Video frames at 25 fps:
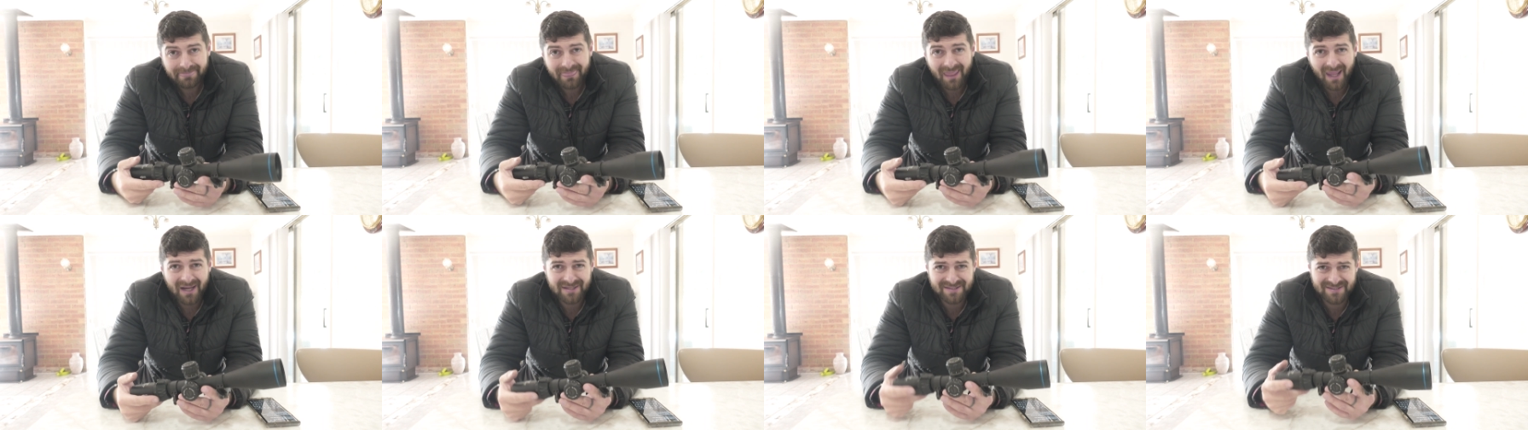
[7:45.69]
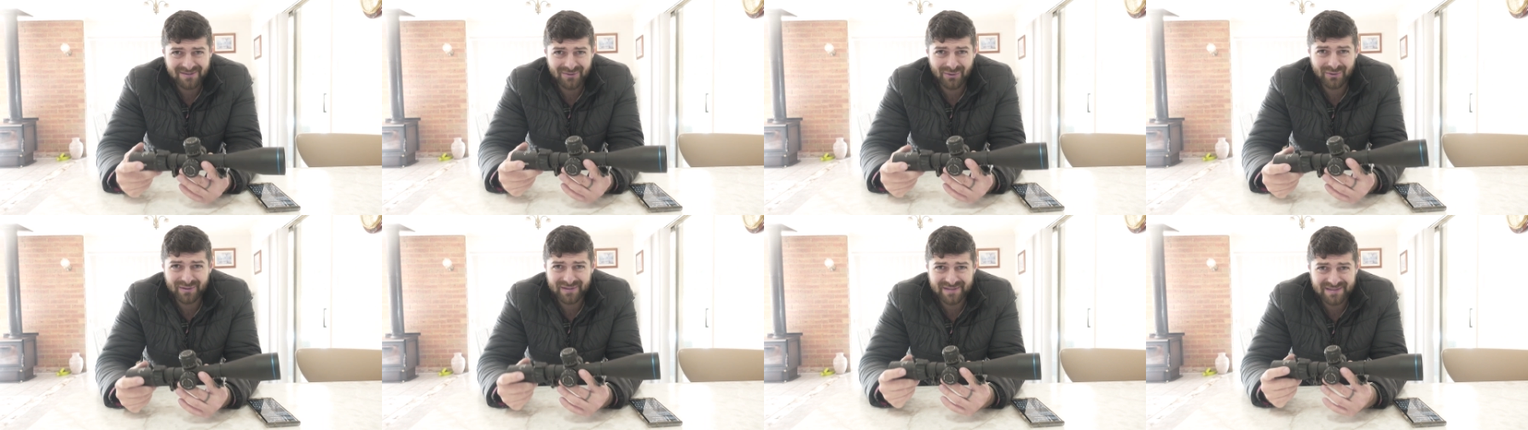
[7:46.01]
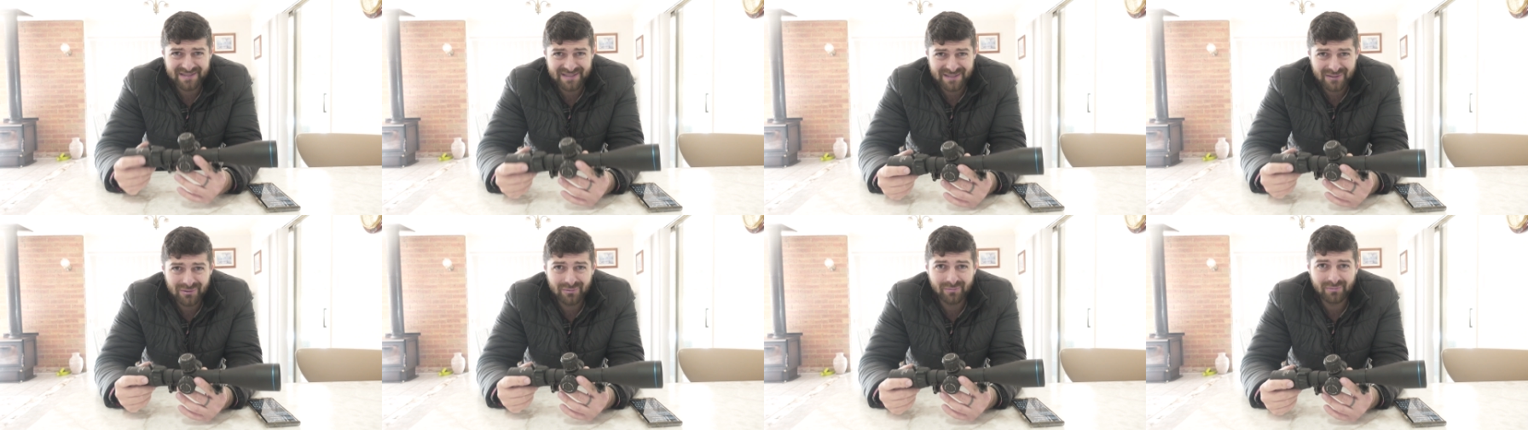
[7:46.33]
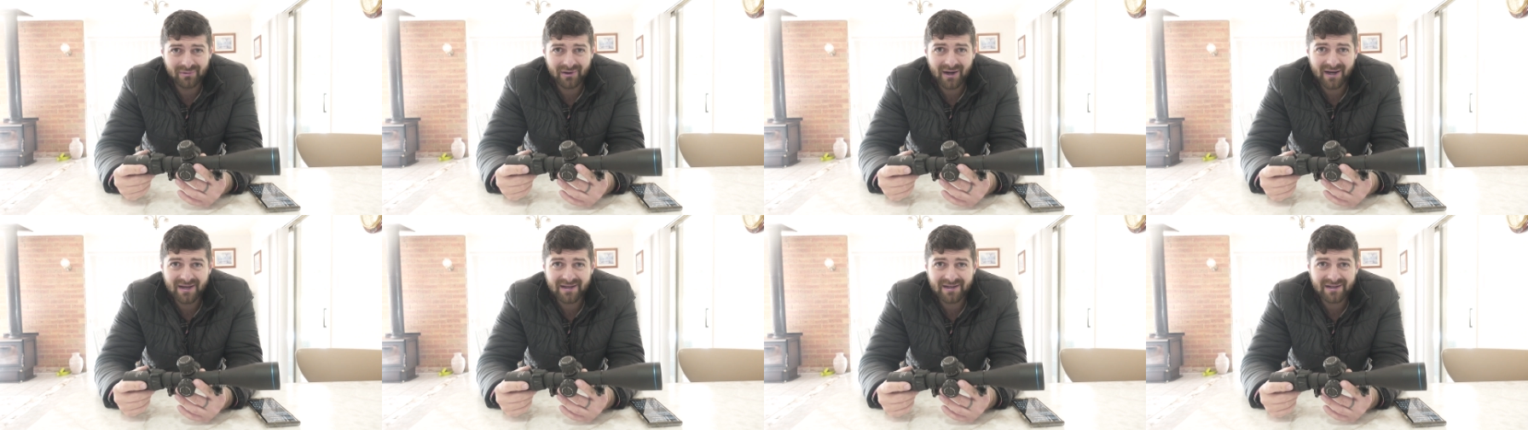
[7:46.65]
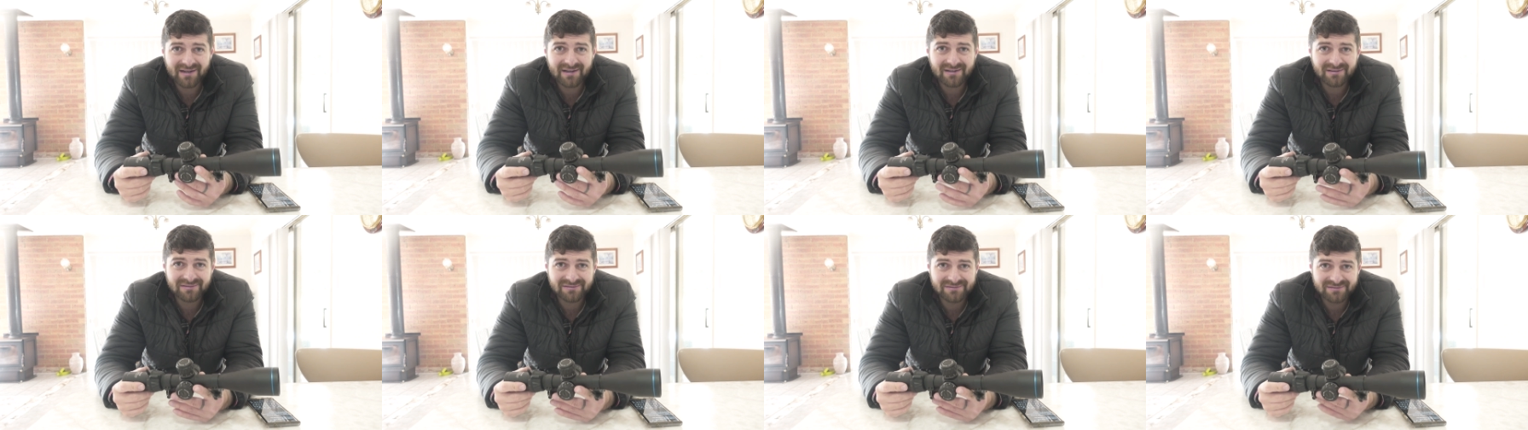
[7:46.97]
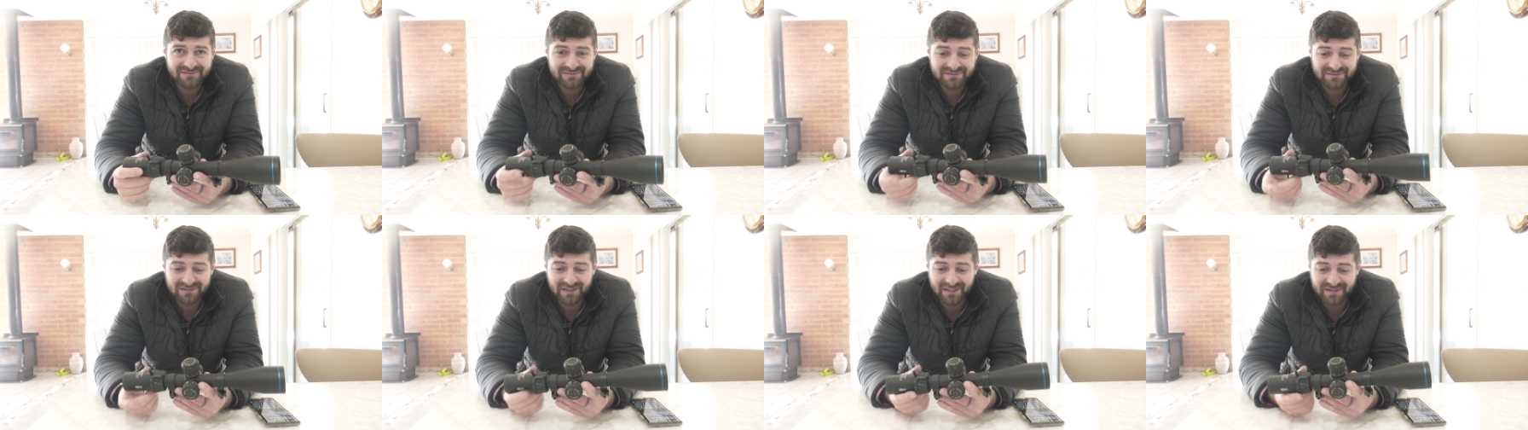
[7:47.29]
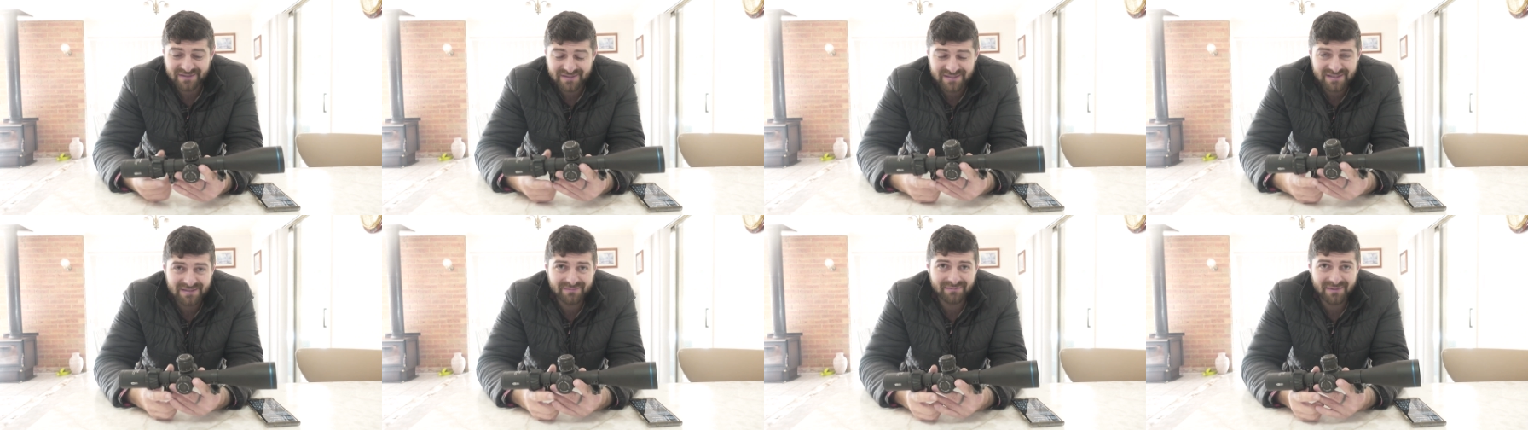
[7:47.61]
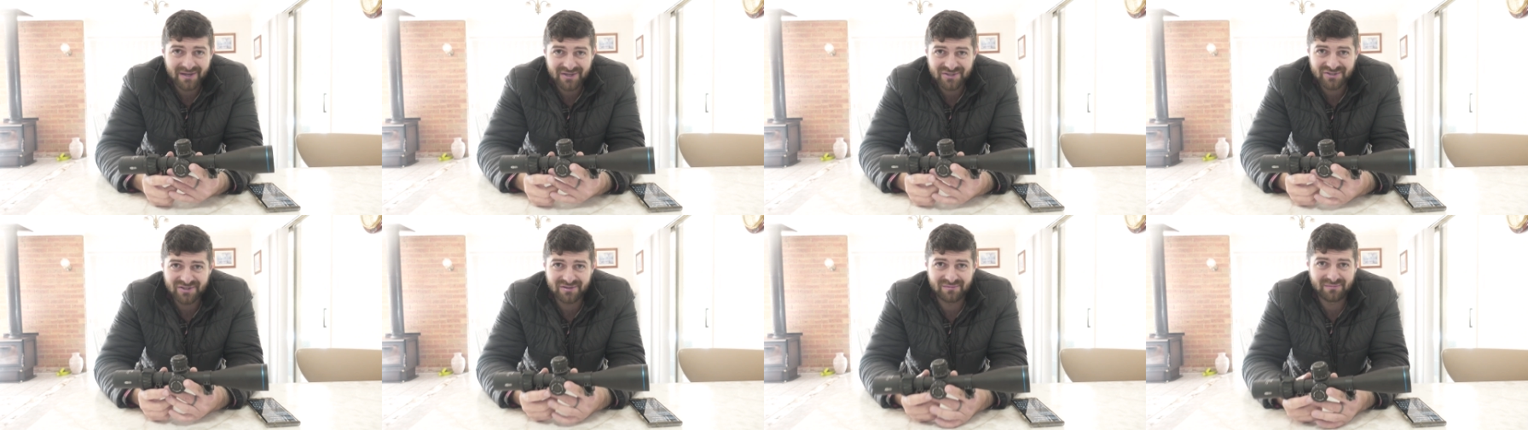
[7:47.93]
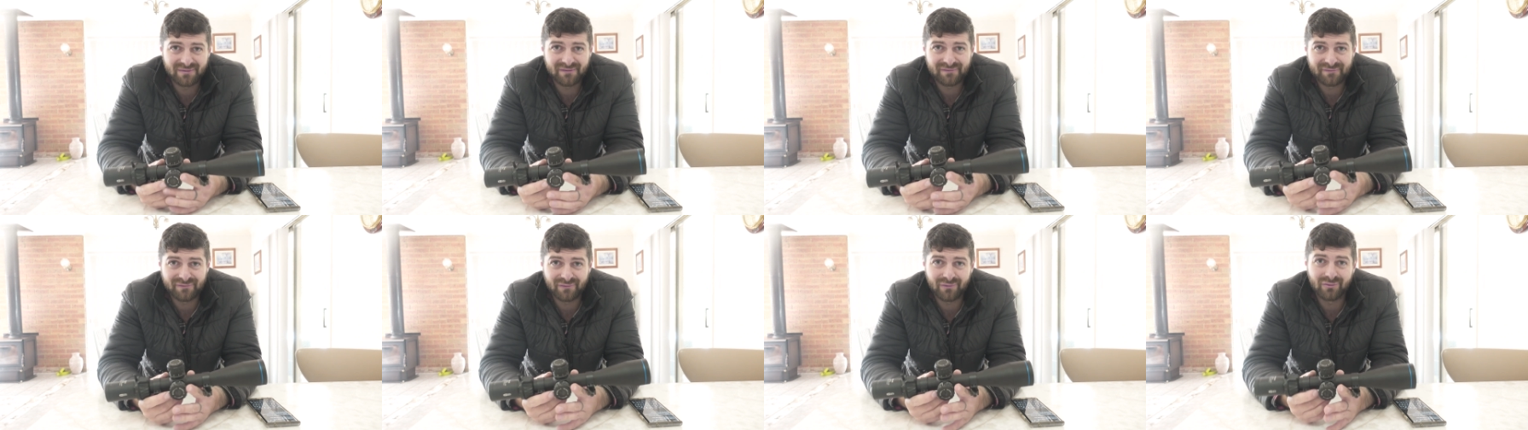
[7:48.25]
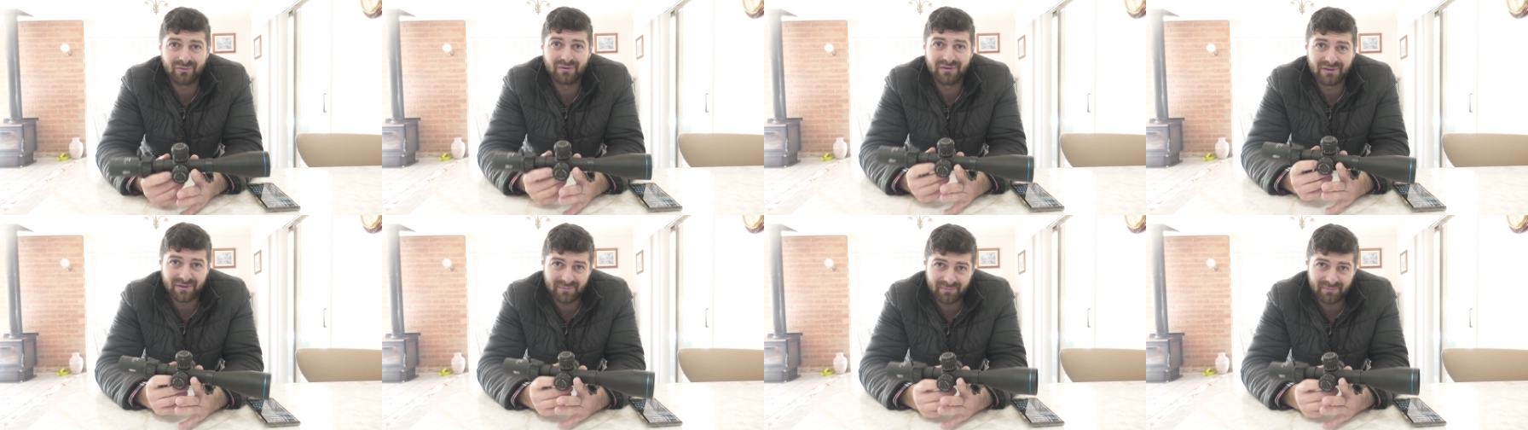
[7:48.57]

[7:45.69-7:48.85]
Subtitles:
It's not a deal breaker. I did mention before in the